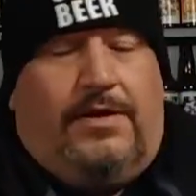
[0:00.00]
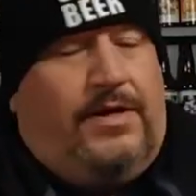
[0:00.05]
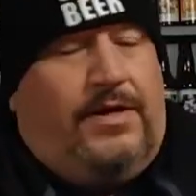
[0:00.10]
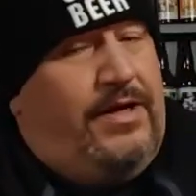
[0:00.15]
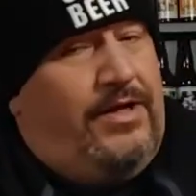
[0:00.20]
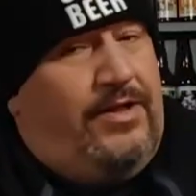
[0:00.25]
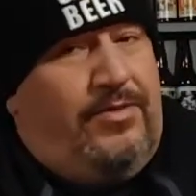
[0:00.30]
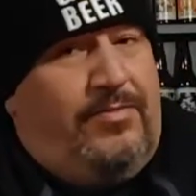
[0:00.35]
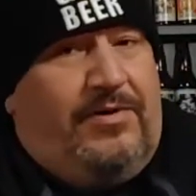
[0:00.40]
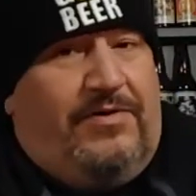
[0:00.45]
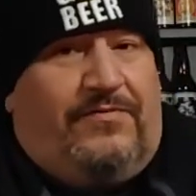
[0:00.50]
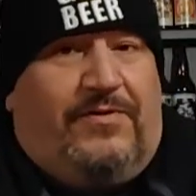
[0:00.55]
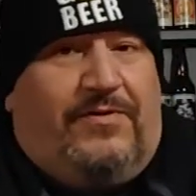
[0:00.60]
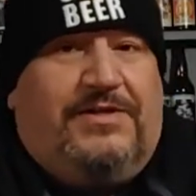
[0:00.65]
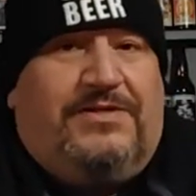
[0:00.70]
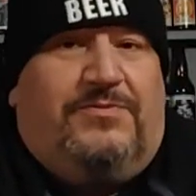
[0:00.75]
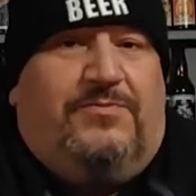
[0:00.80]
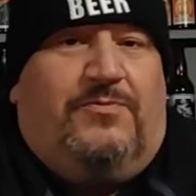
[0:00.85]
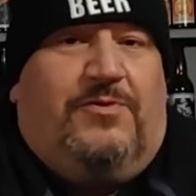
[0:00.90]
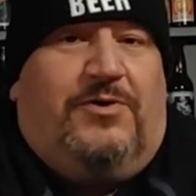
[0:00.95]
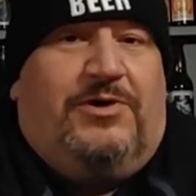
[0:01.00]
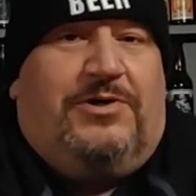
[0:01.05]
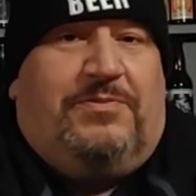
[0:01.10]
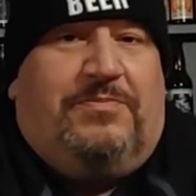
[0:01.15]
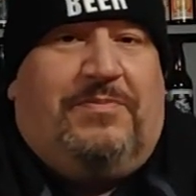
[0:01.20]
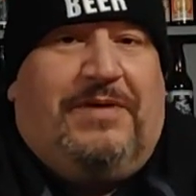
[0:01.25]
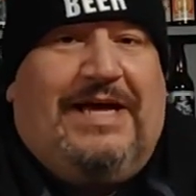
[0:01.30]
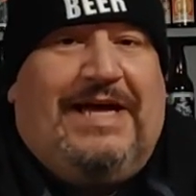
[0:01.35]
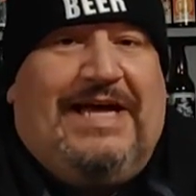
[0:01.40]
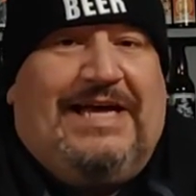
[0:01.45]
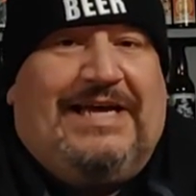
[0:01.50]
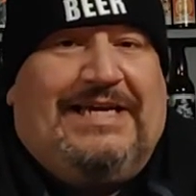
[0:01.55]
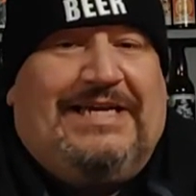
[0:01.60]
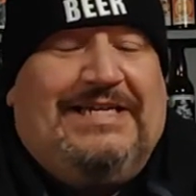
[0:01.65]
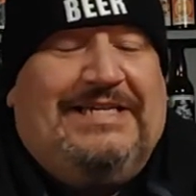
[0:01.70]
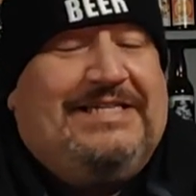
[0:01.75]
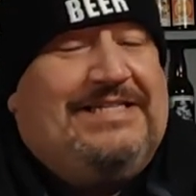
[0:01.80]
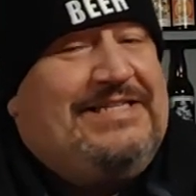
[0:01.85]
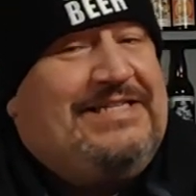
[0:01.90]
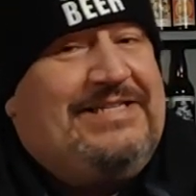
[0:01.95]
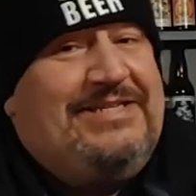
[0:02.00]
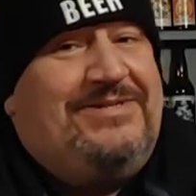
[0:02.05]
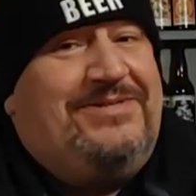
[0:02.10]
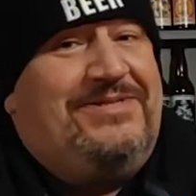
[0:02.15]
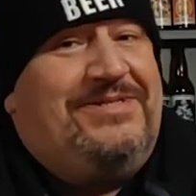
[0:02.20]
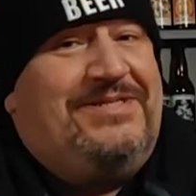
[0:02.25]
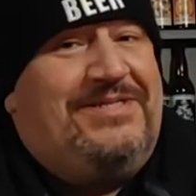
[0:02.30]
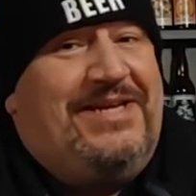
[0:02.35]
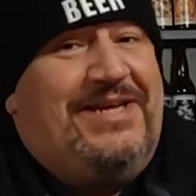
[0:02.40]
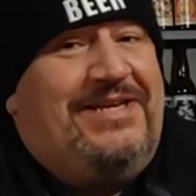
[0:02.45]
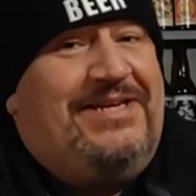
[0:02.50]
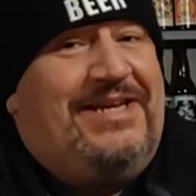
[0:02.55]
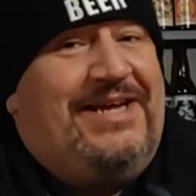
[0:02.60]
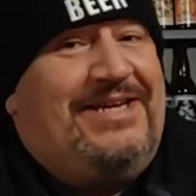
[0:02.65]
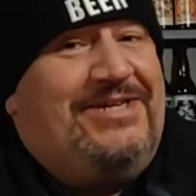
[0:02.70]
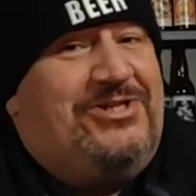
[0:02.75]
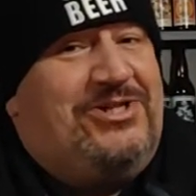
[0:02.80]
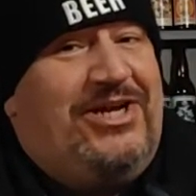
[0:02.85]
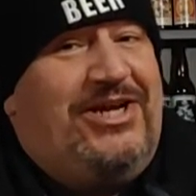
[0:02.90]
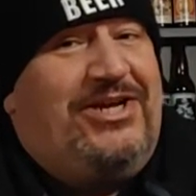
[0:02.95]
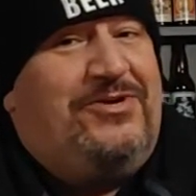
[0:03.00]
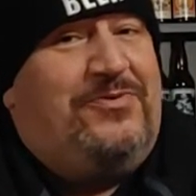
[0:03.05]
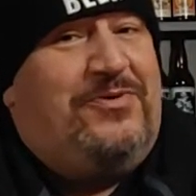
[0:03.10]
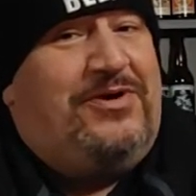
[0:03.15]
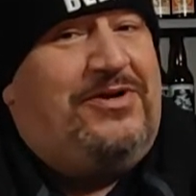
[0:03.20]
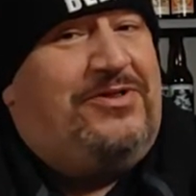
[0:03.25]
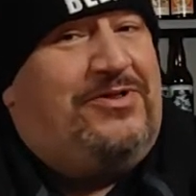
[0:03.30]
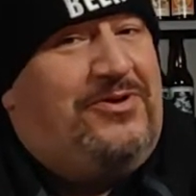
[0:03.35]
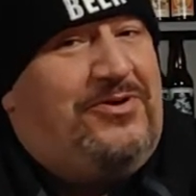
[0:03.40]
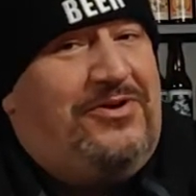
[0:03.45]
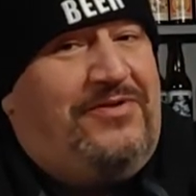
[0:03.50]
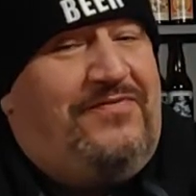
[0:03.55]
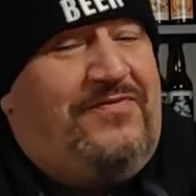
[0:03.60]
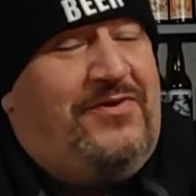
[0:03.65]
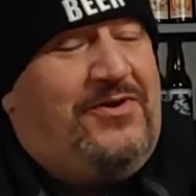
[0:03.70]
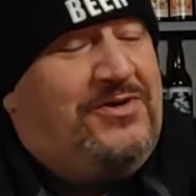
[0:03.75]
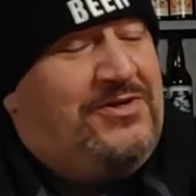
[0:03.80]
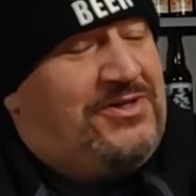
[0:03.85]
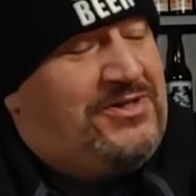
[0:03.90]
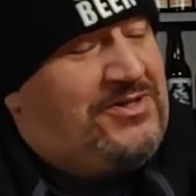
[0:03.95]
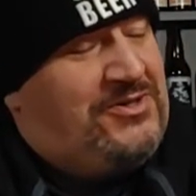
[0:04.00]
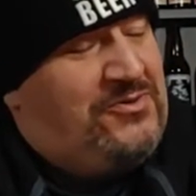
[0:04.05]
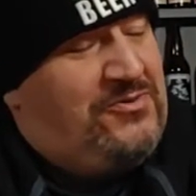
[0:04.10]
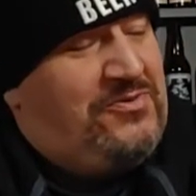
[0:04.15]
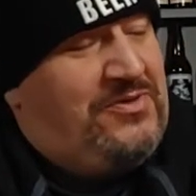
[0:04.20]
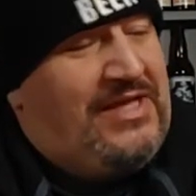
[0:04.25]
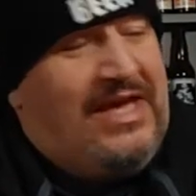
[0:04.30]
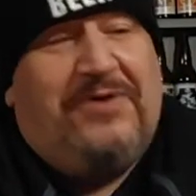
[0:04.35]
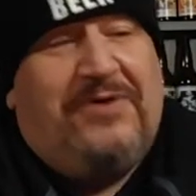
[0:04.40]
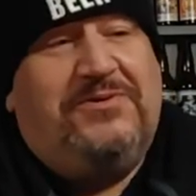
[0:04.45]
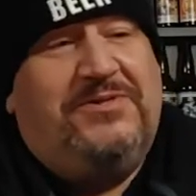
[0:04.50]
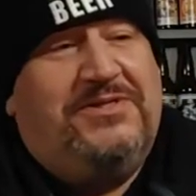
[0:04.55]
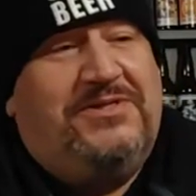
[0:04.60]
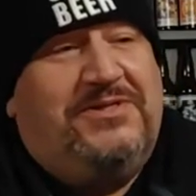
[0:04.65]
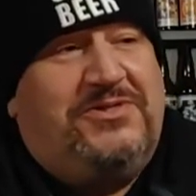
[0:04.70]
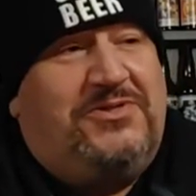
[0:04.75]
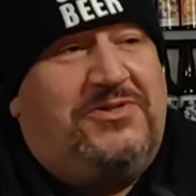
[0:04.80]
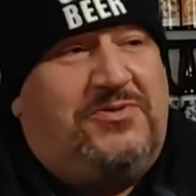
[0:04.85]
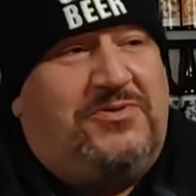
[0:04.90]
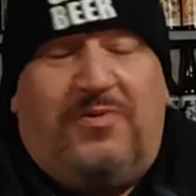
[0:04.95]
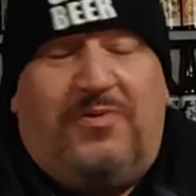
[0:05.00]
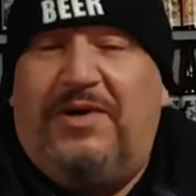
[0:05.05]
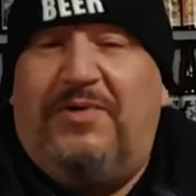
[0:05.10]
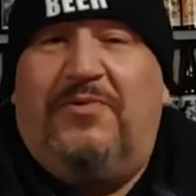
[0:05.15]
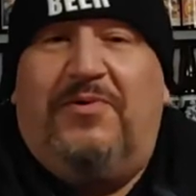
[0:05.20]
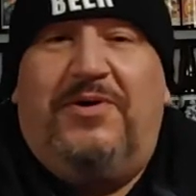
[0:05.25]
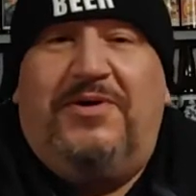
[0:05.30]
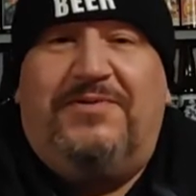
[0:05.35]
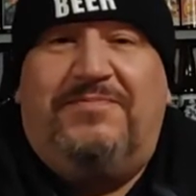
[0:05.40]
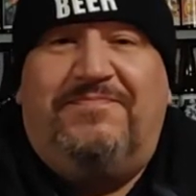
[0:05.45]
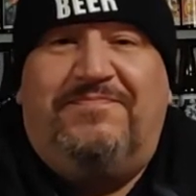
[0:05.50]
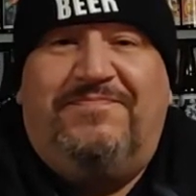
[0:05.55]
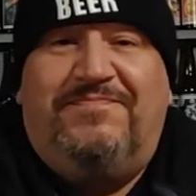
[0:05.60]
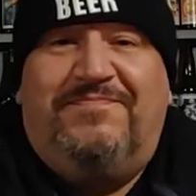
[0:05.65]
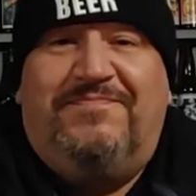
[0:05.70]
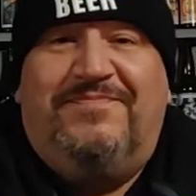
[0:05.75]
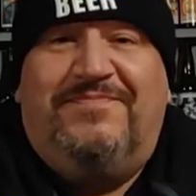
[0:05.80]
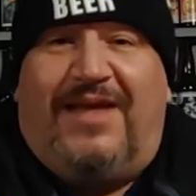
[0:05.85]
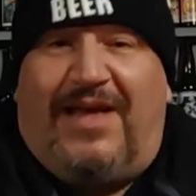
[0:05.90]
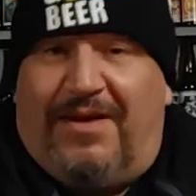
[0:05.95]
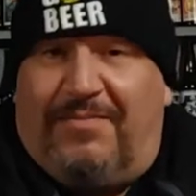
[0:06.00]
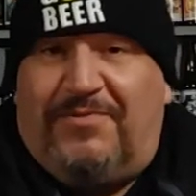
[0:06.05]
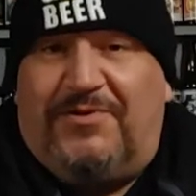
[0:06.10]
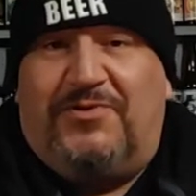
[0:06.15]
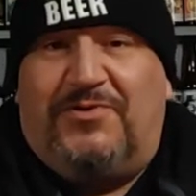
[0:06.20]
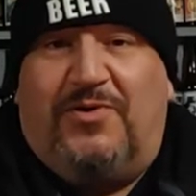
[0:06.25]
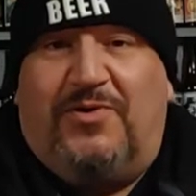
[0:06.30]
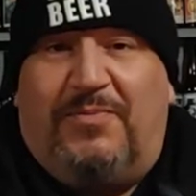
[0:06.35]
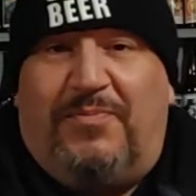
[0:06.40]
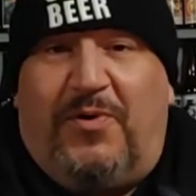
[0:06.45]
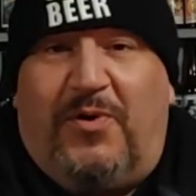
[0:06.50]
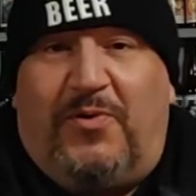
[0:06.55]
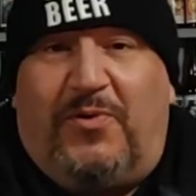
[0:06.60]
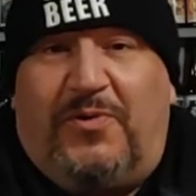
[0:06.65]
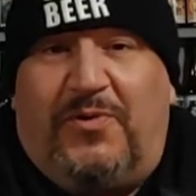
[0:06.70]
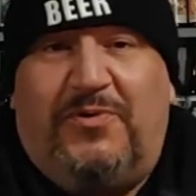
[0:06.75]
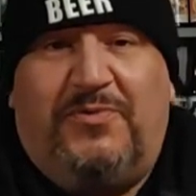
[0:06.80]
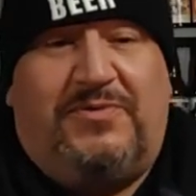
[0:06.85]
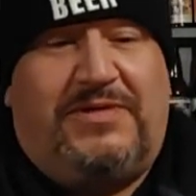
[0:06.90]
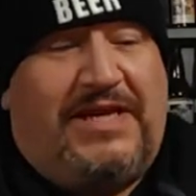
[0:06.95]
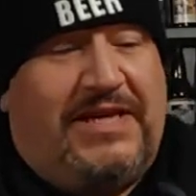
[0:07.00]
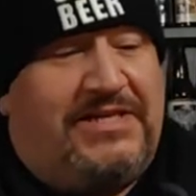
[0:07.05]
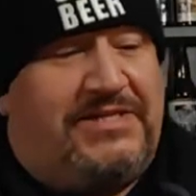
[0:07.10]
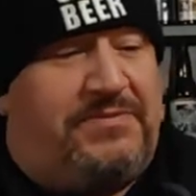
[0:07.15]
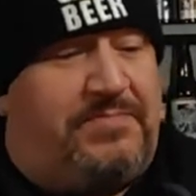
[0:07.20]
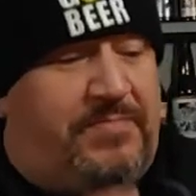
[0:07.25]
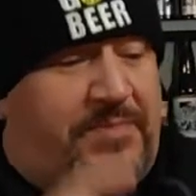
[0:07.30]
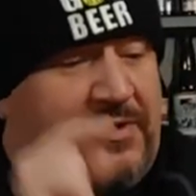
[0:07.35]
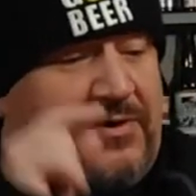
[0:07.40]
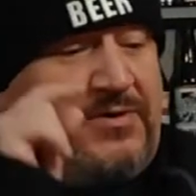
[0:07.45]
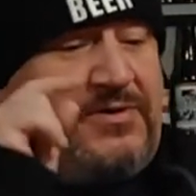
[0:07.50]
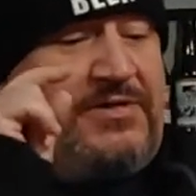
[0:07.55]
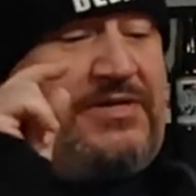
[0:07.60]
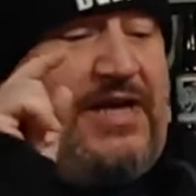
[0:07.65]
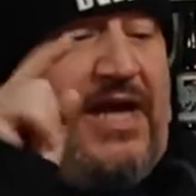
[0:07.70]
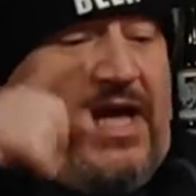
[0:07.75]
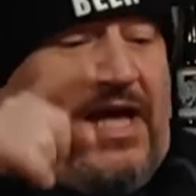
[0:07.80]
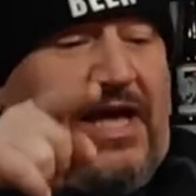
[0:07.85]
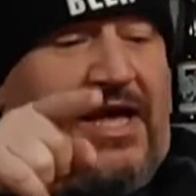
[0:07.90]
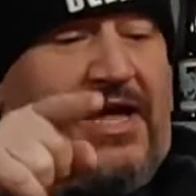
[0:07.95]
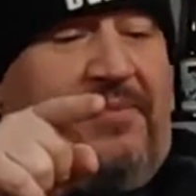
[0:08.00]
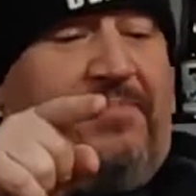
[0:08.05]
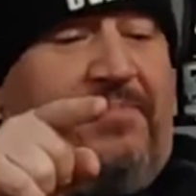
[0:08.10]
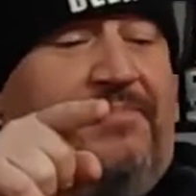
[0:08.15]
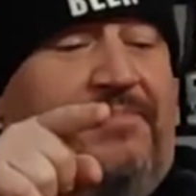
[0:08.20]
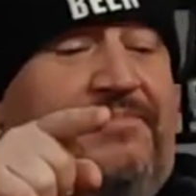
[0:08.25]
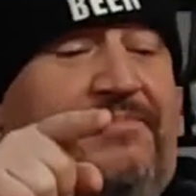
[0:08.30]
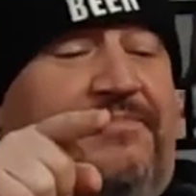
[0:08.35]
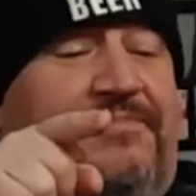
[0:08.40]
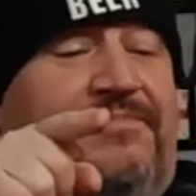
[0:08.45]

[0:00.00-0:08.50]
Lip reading: Hello, my friends, and welcome back. It is still Sunday, January 31st, 2021. I'm the Drunk Poker Group, Tis Beer Time.